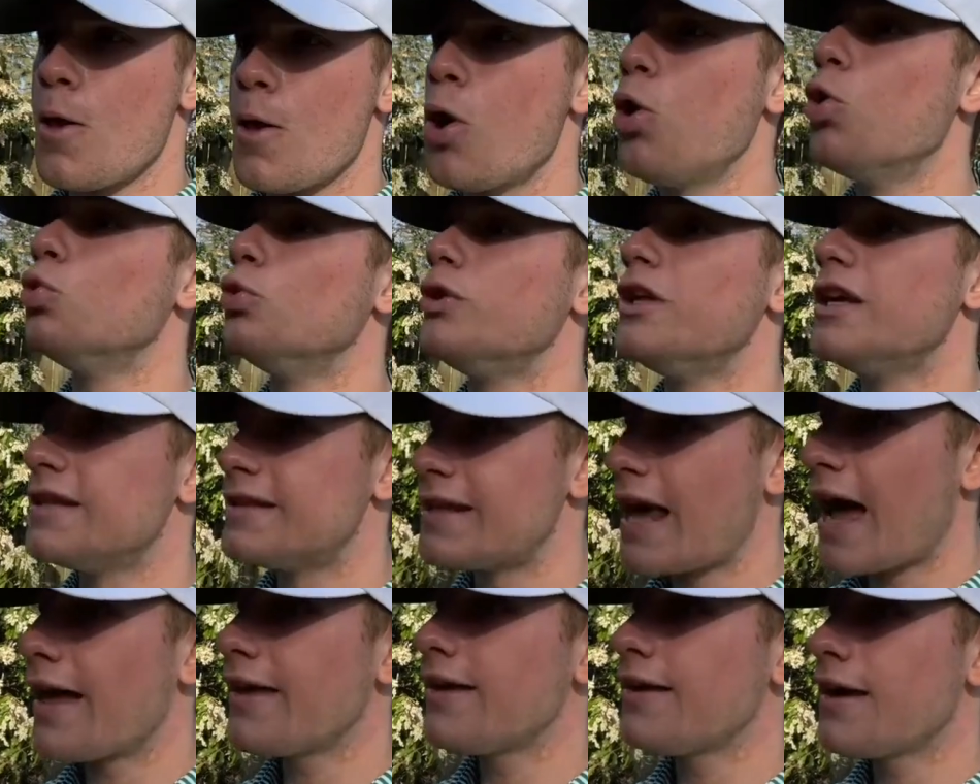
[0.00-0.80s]
Oh, the
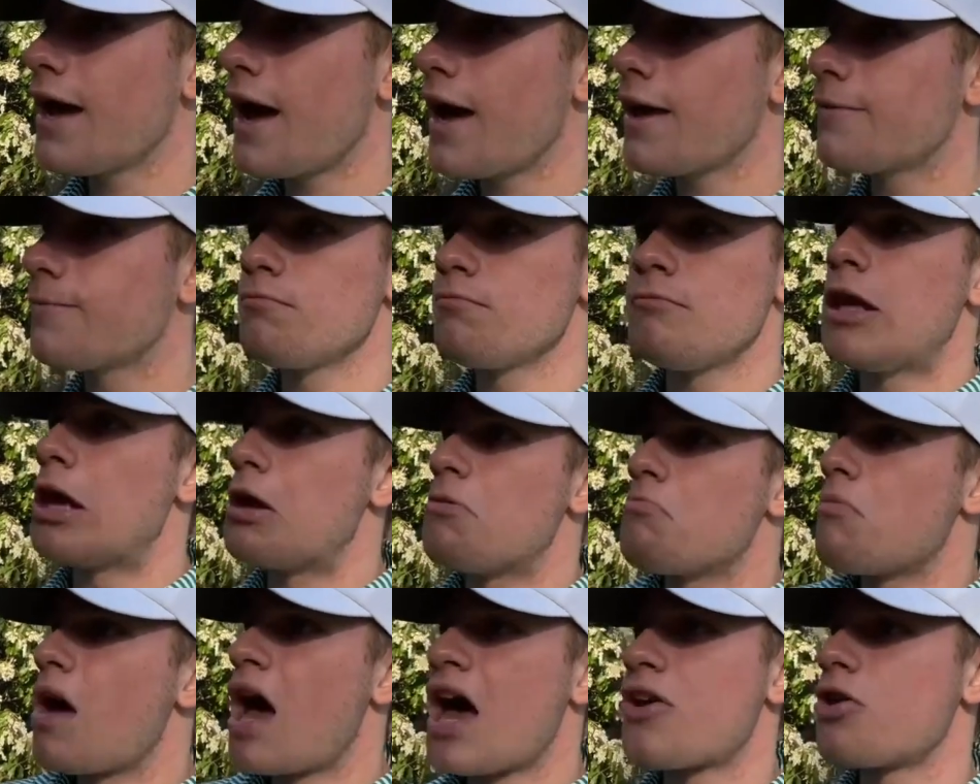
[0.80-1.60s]
Italian guy? Yeah,
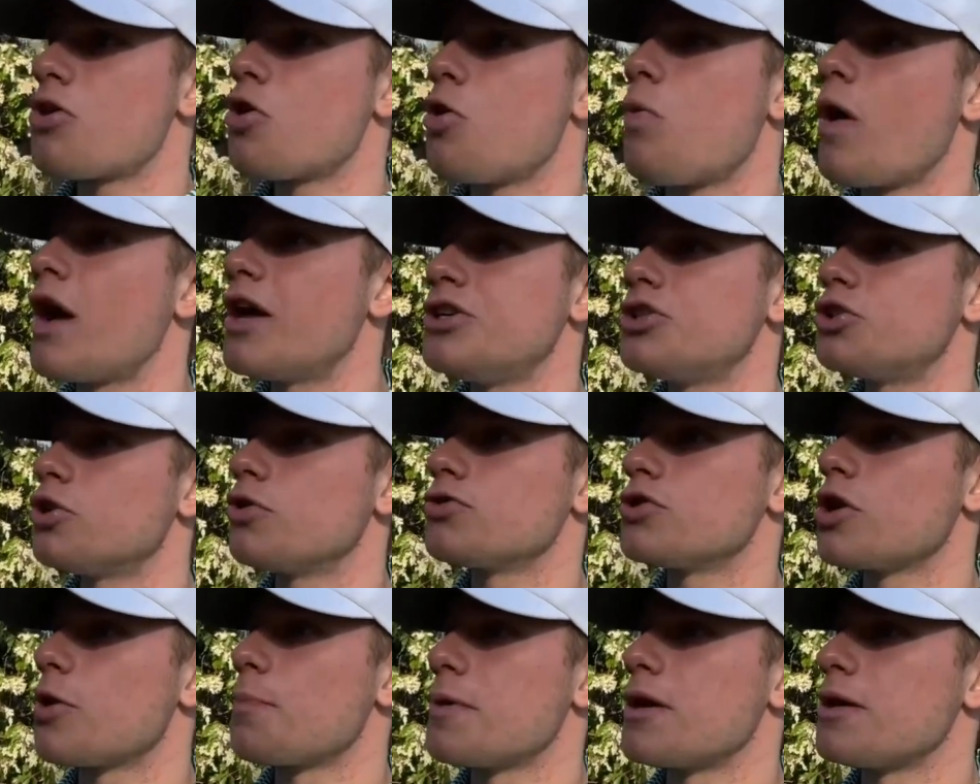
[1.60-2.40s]
I don't know why he
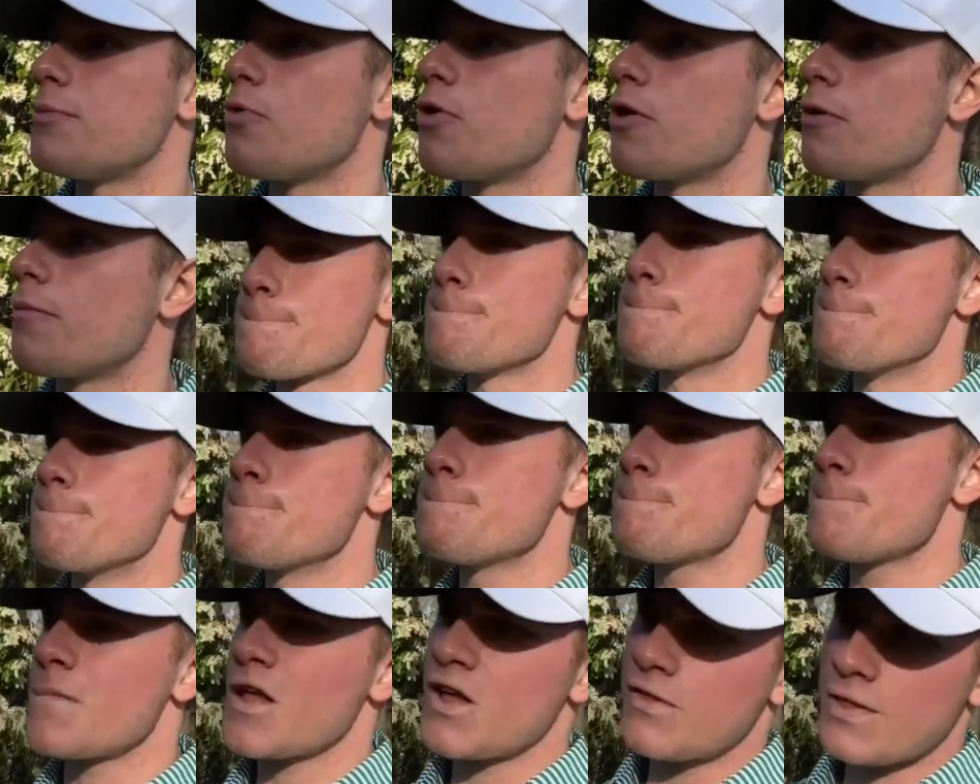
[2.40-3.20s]
shows up anymore. Mm -hmm.